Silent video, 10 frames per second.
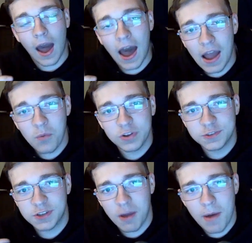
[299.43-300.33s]
I want
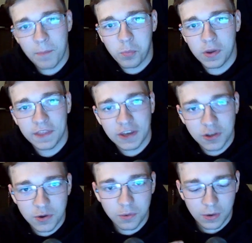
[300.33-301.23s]
to come up with a
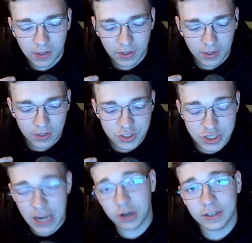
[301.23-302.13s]
new
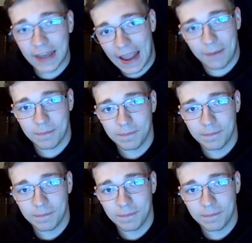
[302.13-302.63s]
channel name.